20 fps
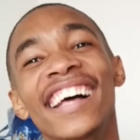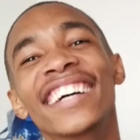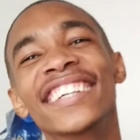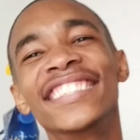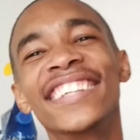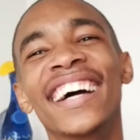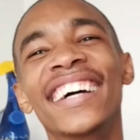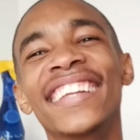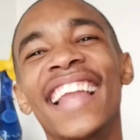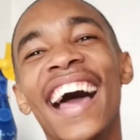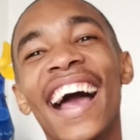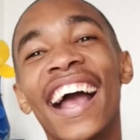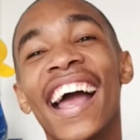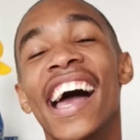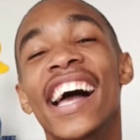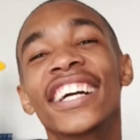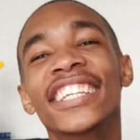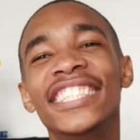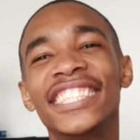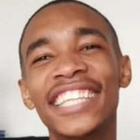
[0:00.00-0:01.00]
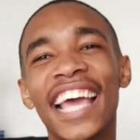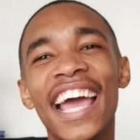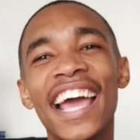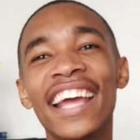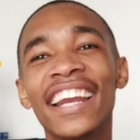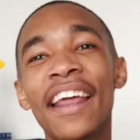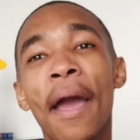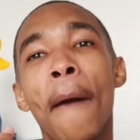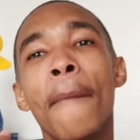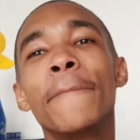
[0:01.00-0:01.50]
So it's like
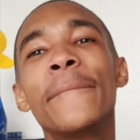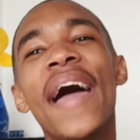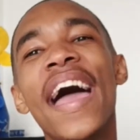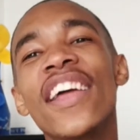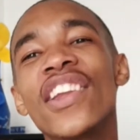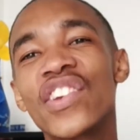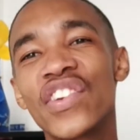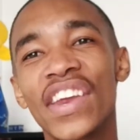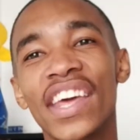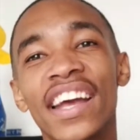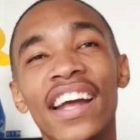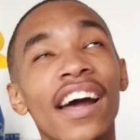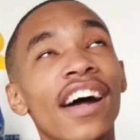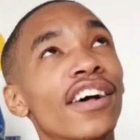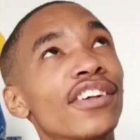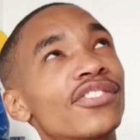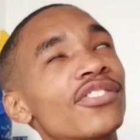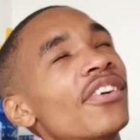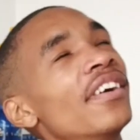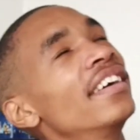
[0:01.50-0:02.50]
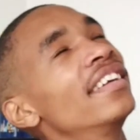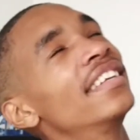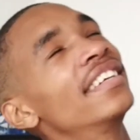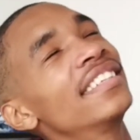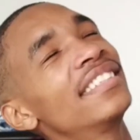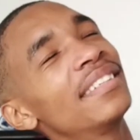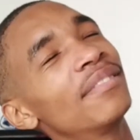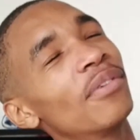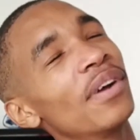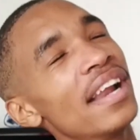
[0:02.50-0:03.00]
Shane Patrick. So
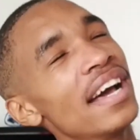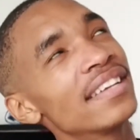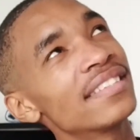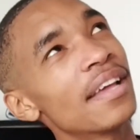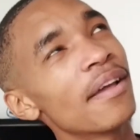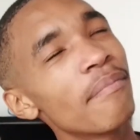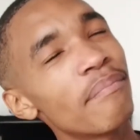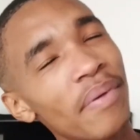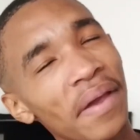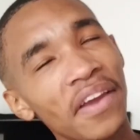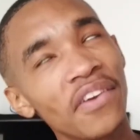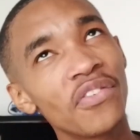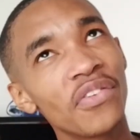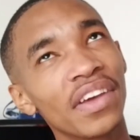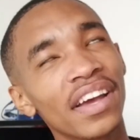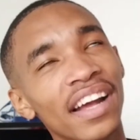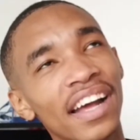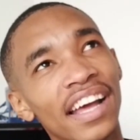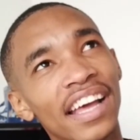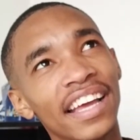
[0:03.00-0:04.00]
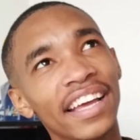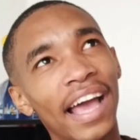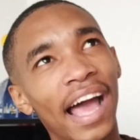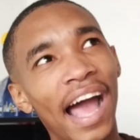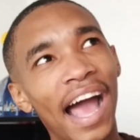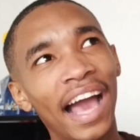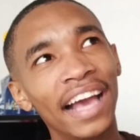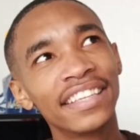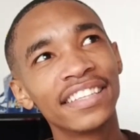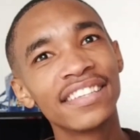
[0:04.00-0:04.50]
when I say Patrick,
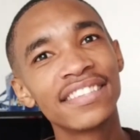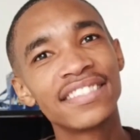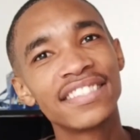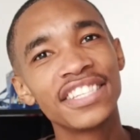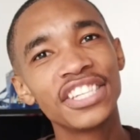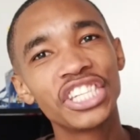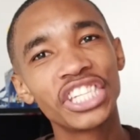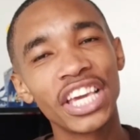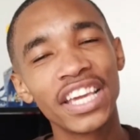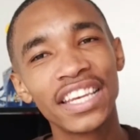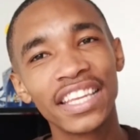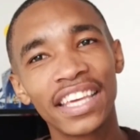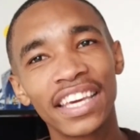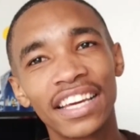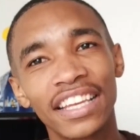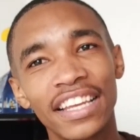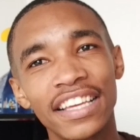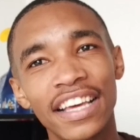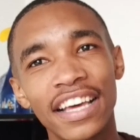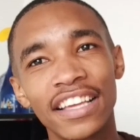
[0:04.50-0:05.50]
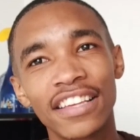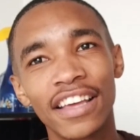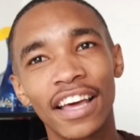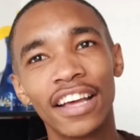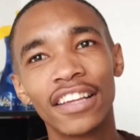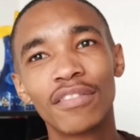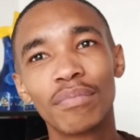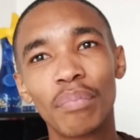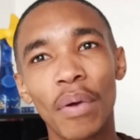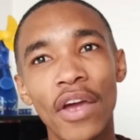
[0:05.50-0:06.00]
I just see Shane Eagle
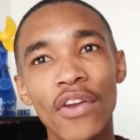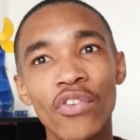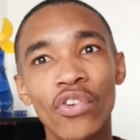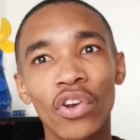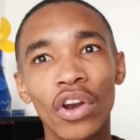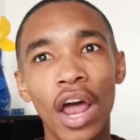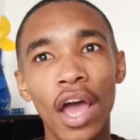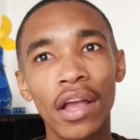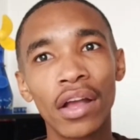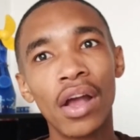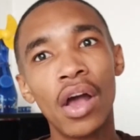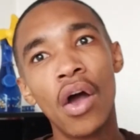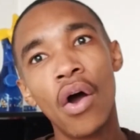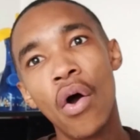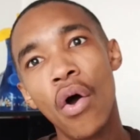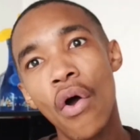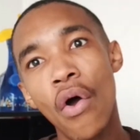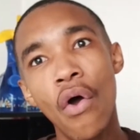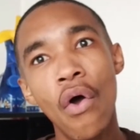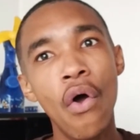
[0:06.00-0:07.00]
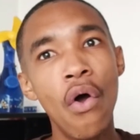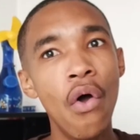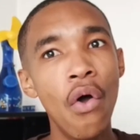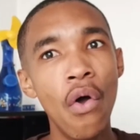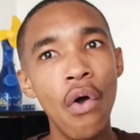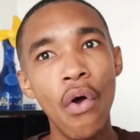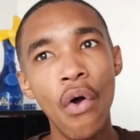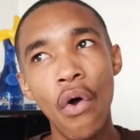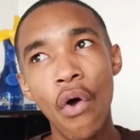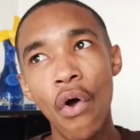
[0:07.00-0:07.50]
as Patrick, like, I
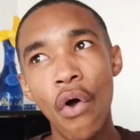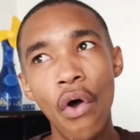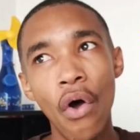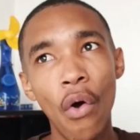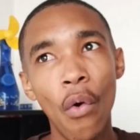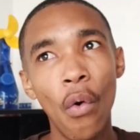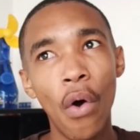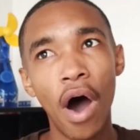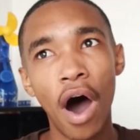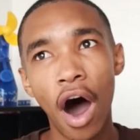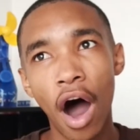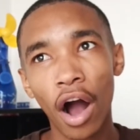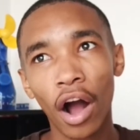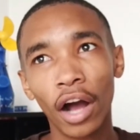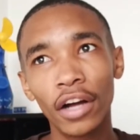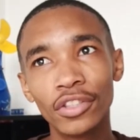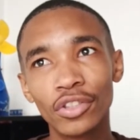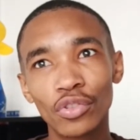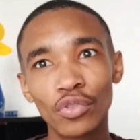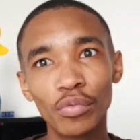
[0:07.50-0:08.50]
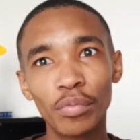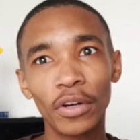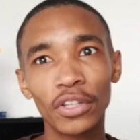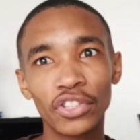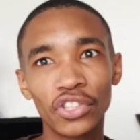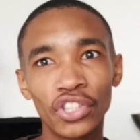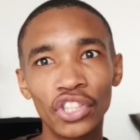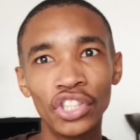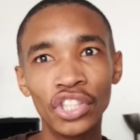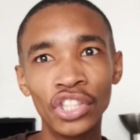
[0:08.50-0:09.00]
got too
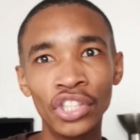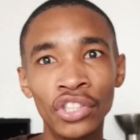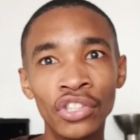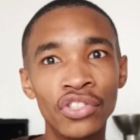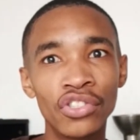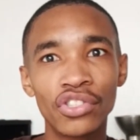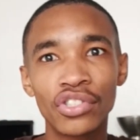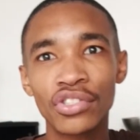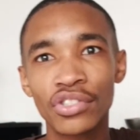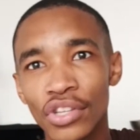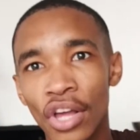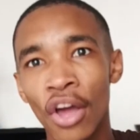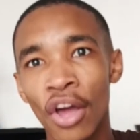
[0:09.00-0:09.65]
much keys.